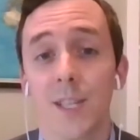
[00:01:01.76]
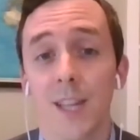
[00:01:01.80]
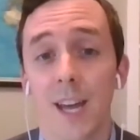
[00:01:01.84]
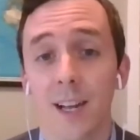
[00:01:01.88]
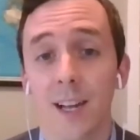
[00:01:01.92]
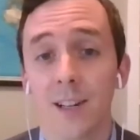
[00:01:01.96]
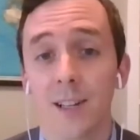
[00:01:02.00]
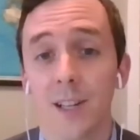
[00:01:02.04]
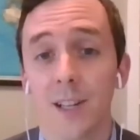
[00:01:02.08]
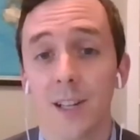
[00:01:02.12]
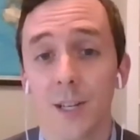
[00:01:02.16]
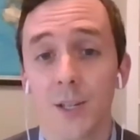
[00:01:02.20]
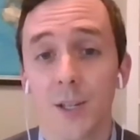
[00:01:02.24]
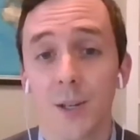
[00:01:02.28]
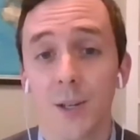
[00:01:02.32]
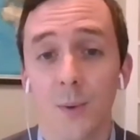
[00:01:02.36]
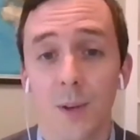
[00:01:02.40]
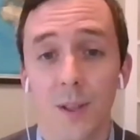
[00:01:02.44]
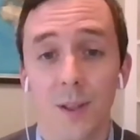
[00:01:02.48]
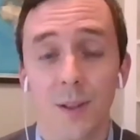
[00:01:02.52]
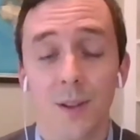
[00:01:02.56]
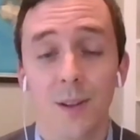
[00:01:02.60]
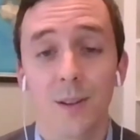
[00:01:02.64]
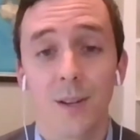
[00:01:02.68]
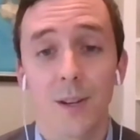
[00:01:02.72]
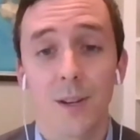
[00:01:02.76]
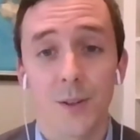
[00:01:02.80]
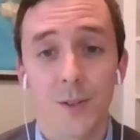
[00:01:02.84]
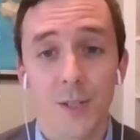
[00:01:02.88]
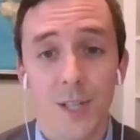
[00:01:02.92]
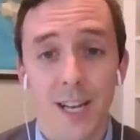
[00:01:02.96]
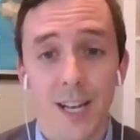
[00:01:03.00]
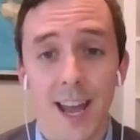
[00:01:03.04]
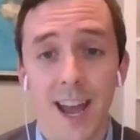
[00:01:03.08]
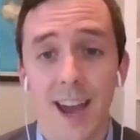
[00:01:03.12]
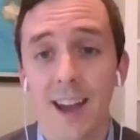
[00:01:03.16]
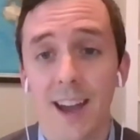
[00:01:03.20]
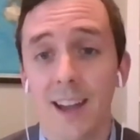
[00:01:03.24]
to that collection with
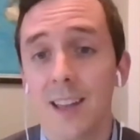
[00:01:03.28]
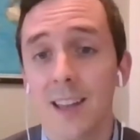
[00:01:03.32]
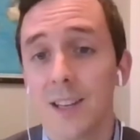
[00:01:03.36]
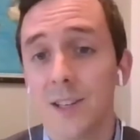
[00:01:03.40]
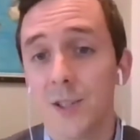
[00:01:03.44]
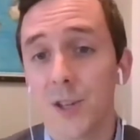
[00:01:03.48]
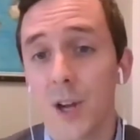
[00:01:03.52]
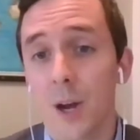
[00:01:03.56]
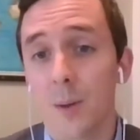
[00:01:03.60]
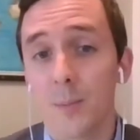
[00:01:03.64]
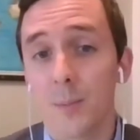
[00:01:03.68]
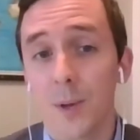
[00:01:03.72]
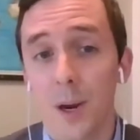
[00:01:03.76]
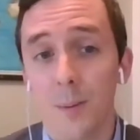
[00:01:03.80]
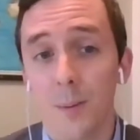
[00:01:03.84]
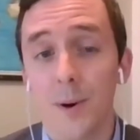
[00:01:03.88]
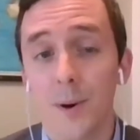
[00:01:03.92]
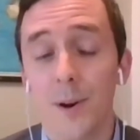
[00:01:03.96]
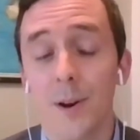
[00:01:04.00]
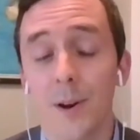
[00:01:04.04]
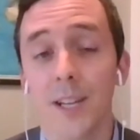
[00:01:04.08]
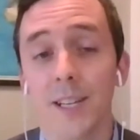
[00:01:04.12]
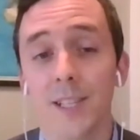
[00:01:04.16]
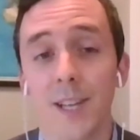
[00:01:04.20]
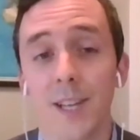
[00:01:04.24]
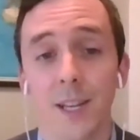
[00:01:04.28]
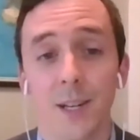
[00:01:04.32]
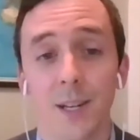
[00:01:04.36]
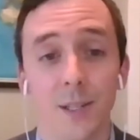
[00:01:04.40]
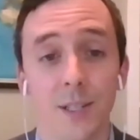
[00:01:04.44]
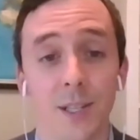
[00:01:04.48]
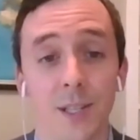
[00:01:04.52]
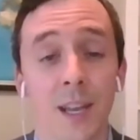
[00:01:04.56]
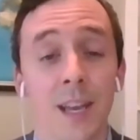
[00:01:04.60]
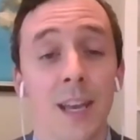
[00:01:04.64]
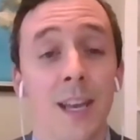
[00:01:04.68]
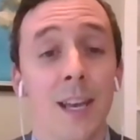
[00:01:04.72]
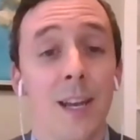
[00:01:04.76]
Kirsten Haack and Jean-Pierre Murray
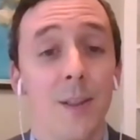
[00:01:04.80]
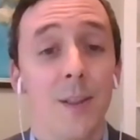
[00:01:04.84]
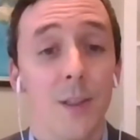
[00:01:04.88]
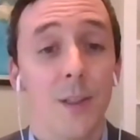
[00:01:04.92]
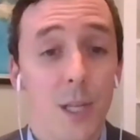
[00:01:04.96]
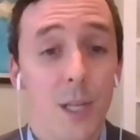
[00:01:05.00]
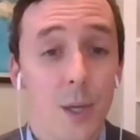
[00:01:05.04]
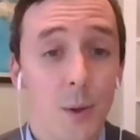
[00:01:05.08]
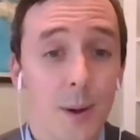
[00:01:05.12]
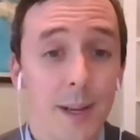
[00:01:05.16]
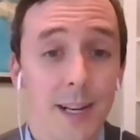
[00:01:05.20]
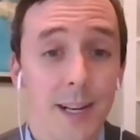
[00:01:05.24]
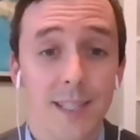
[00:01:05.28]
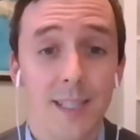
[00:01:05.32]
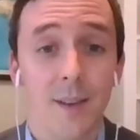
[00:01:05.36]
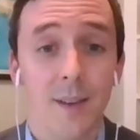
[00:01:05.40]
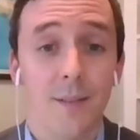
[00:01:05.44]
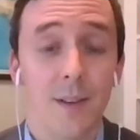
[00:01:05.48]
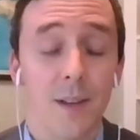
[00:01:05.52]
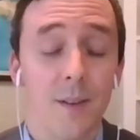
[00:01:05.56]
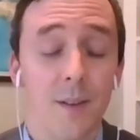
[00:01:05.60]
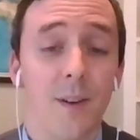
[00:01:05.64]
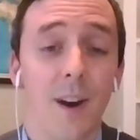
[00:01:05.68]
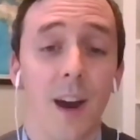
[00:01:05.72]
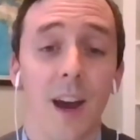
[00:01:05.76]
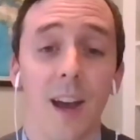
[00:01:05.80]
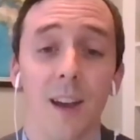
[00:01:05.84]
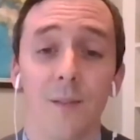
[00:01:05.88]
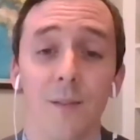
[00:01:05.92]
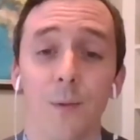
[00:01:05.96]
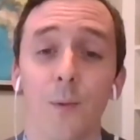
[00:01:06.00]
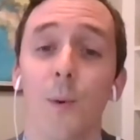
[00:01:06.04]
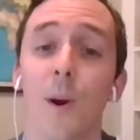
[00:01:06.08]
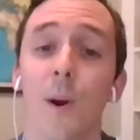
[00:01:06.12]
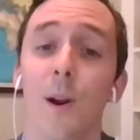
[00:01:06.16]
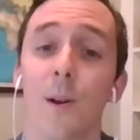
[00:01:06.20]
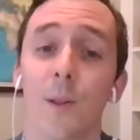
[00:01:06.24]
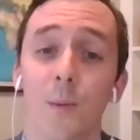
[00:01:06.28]
titled, The UN at 75,
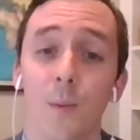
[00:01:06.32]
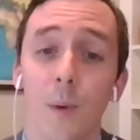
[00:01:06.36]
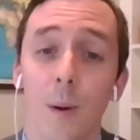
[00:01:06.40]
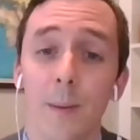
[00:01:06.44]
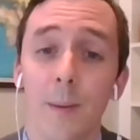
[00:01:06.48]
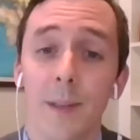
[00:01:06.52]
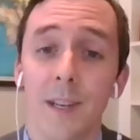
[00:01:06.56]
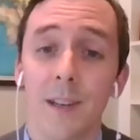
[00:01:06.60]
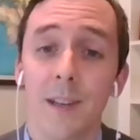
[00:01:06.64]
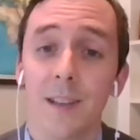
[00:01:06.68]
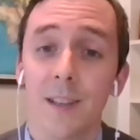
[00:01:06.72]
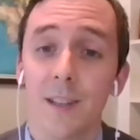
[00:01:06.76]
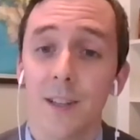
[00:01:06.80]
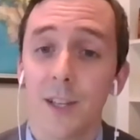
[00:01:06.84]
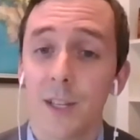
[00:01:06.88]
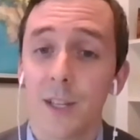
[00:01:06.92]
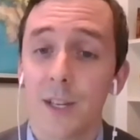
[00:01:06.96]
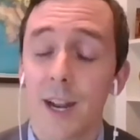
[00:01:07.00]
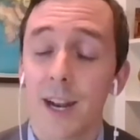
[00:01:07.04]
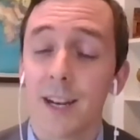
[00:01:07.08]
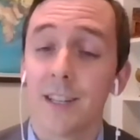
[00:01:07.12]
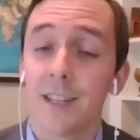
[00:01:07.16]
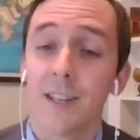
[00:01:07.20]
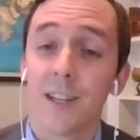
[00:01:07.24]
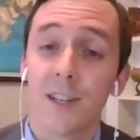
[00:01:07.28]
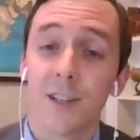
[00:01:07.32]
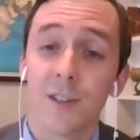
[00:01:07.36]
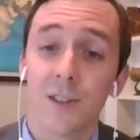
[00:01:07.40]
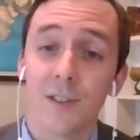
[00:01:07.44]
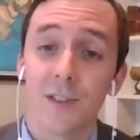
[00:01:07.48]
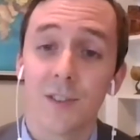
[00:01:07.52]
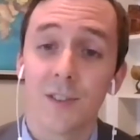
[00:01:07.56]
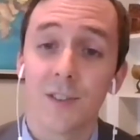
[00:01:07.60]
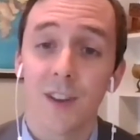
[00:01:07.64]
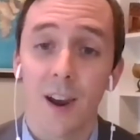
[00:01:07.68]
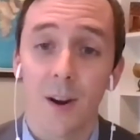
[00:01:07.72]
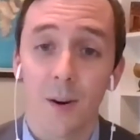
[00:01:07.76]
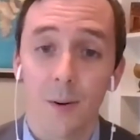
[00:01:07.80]
Where Are the Women in the United Nations
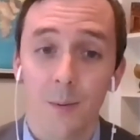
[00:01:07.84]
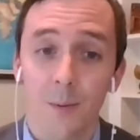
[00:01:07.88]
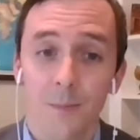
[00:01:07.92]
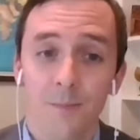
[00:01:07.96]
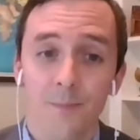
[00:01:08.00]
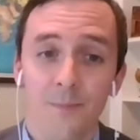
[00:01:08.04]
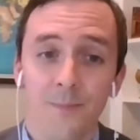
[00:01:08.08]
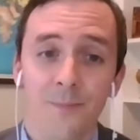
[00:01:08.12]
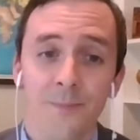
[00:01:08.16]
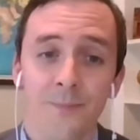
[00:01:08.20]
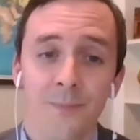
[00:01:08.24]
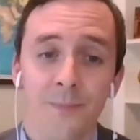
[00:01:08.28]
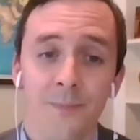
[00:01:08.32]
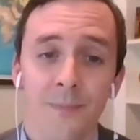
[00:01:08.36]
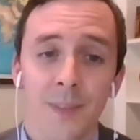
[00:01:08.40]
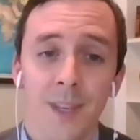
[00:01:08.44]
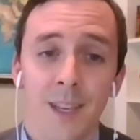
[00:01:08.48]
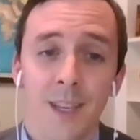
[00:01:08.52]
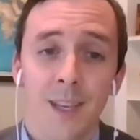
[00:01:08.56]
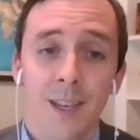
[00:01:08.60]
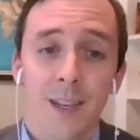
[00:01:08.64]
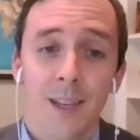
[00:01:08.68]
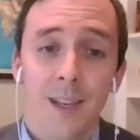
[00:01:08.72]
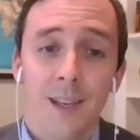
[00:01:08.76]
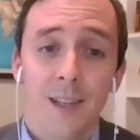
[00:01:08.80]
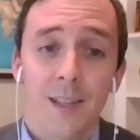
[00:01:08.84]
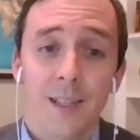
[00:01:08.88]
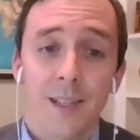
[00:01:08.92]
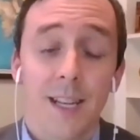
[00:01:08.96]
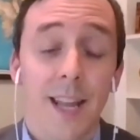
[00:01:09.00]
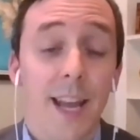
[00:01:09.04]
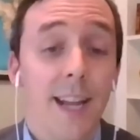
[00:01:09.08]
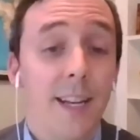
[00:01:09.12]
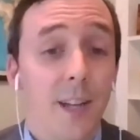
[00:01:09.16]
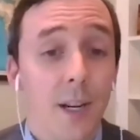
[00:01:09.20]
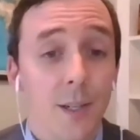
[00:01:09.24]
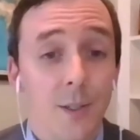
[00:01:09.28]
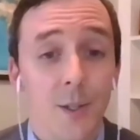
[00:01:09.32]
Now?
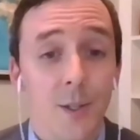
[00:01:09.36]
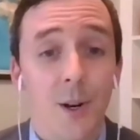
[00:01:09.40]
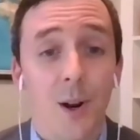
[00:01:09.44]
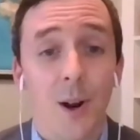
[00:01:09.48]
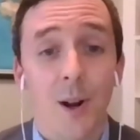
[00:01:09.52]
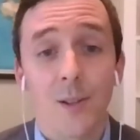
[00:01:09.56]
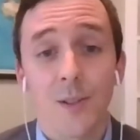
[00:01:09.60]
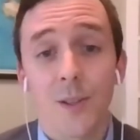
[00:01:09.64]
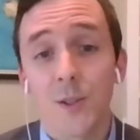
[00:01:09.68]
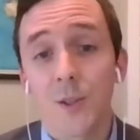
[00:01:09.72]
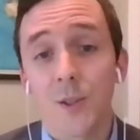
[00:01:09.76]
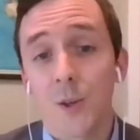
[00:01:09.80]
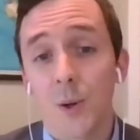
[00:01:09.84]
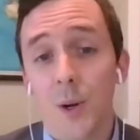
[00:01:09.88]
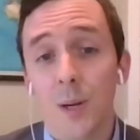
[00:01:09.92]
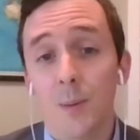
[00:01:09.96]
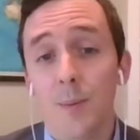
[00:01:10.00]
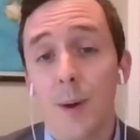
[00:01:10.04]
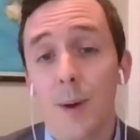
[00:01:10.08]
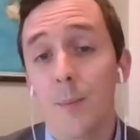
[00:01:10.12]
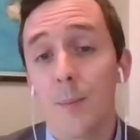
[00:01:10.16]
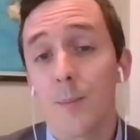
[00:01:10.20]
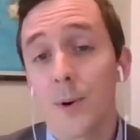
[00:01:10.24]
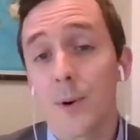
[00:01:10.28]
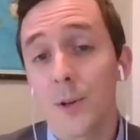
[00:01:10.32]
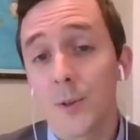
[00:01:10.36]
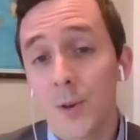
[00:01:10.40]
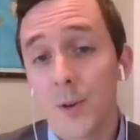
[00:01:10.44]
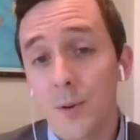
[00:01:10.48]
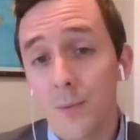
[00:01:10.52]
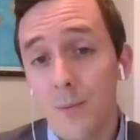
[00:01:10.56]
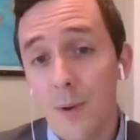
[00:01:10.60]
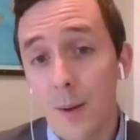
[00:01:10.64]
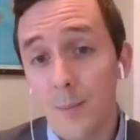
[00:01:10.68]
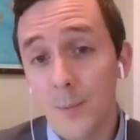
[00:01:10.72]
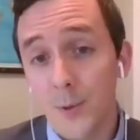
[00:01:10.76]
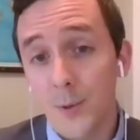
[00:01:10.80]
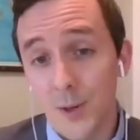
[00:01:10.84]
Today, Dr. Karns is joined by Bertrand
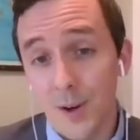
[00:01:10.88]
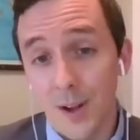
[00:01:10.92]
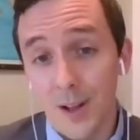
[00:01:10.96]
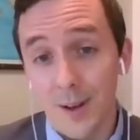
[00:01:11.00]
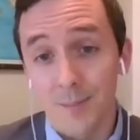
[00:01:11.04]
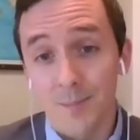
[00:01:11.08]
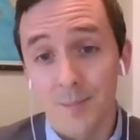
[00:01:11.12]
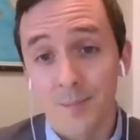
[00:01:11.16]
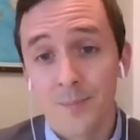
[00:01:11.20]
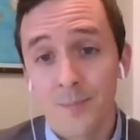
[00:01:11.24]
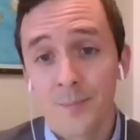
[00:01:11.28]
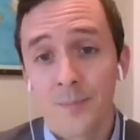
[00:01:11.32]
Ramcharan.